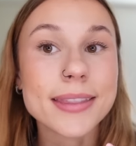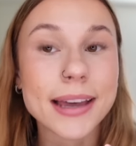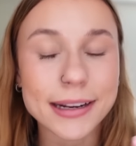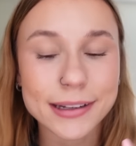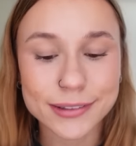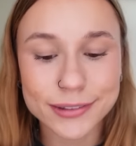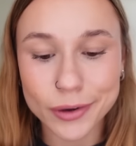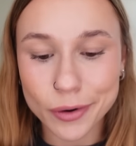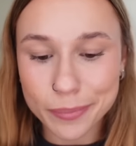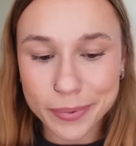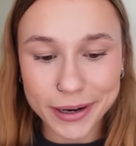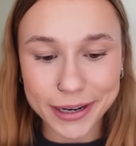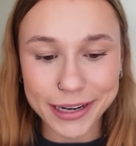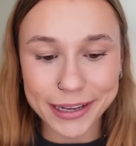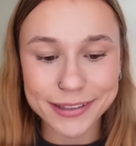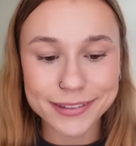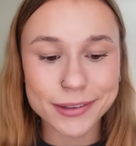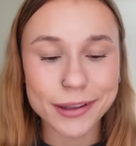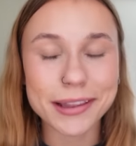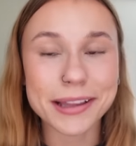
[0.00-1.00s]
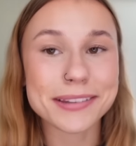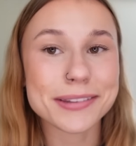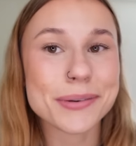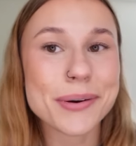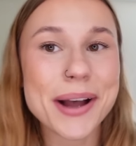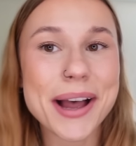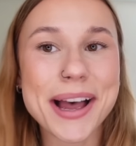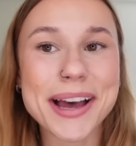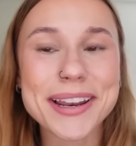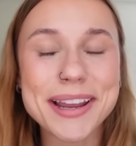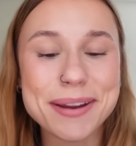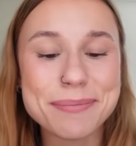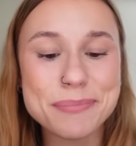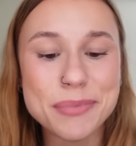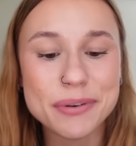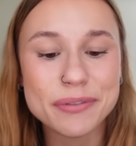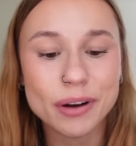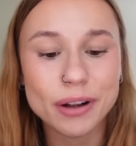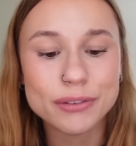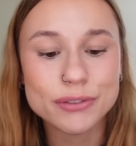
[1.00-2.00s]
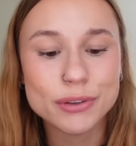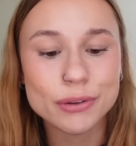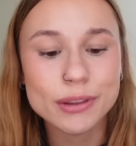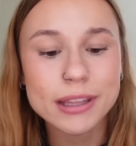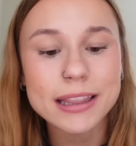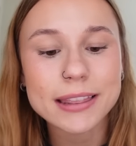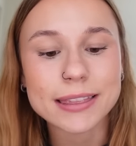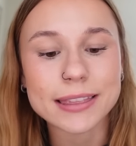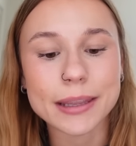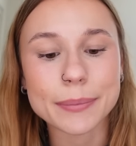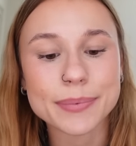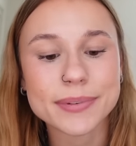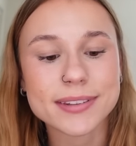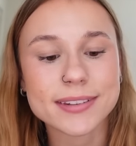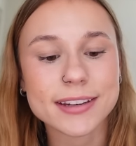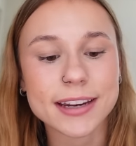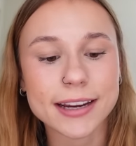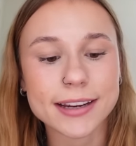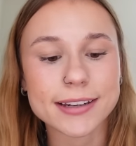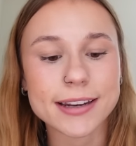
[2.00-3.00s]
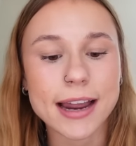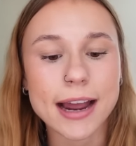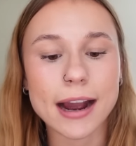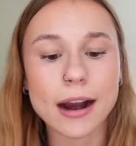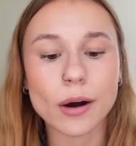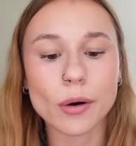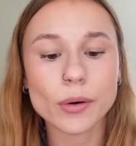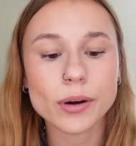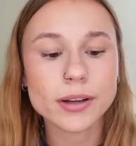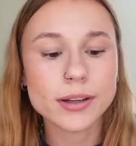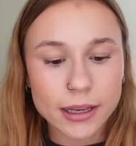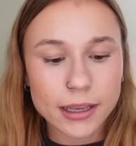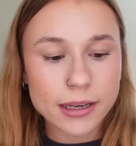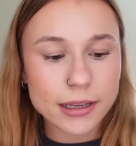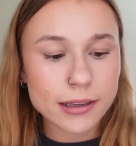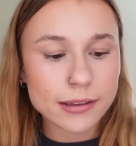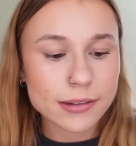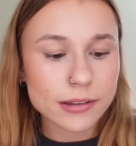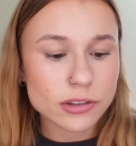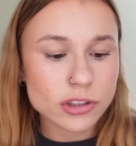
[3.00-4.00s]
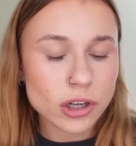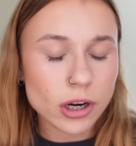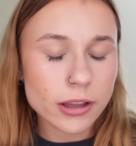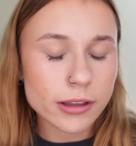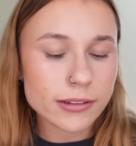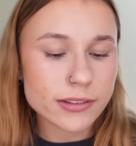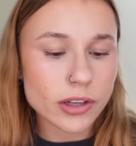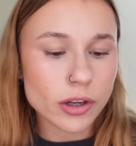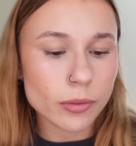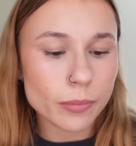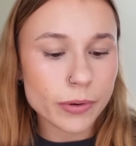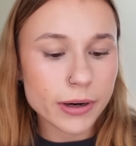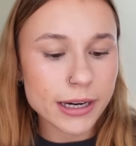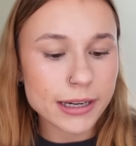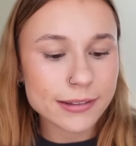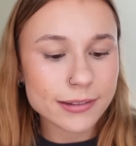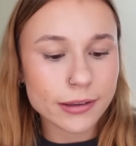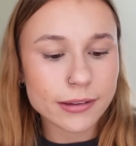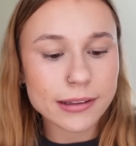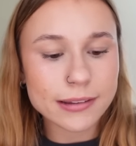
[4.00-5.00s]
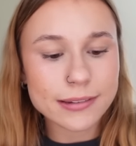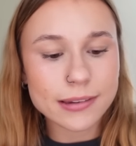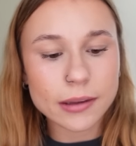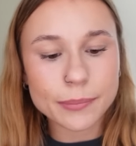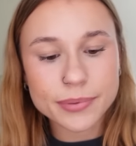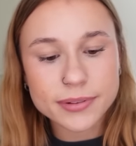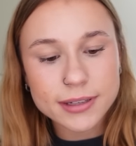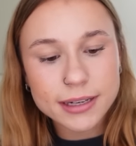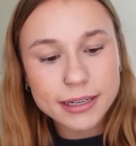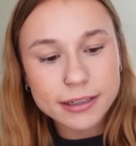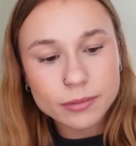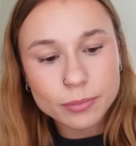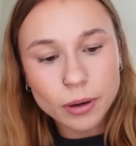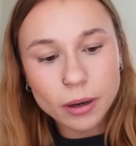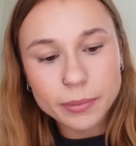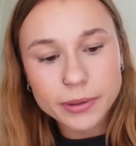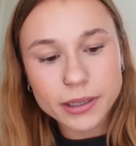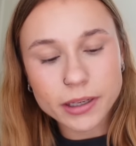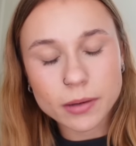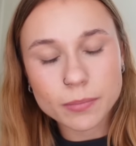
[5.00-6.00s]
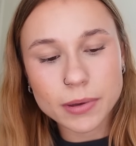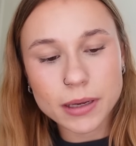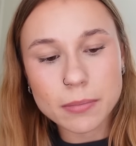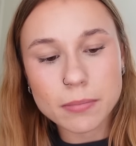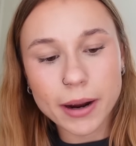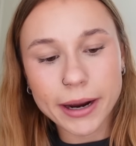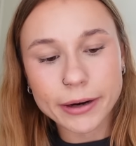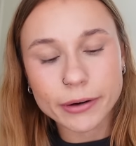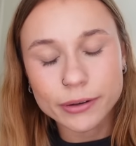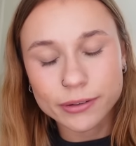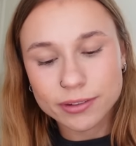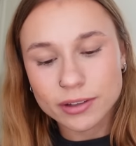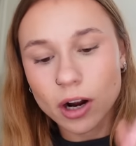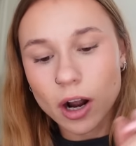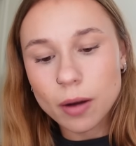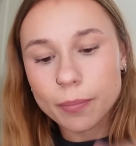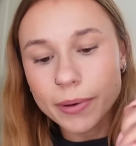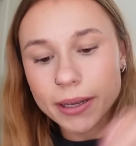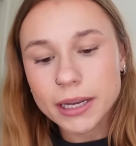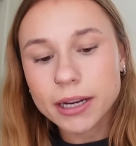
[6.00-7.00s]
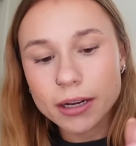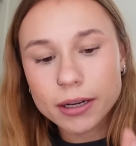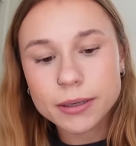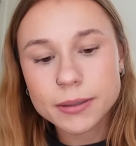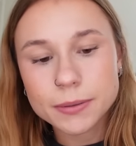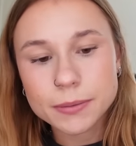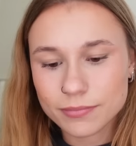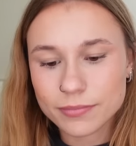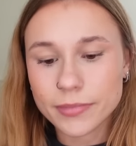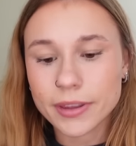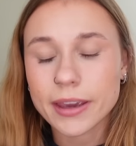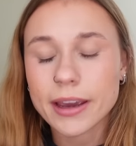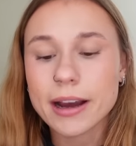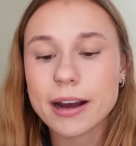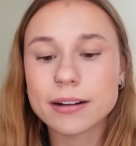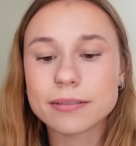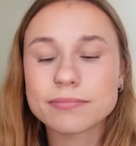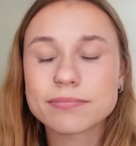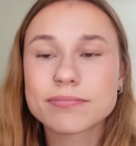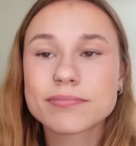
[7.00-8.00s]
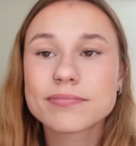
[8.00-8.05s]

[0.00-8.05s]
That is so pretty. So let's go ahead and move on to the lipstick now. It is Charlotte Tilbury, so this lipstick is probably gonna be microscopic. Yeah.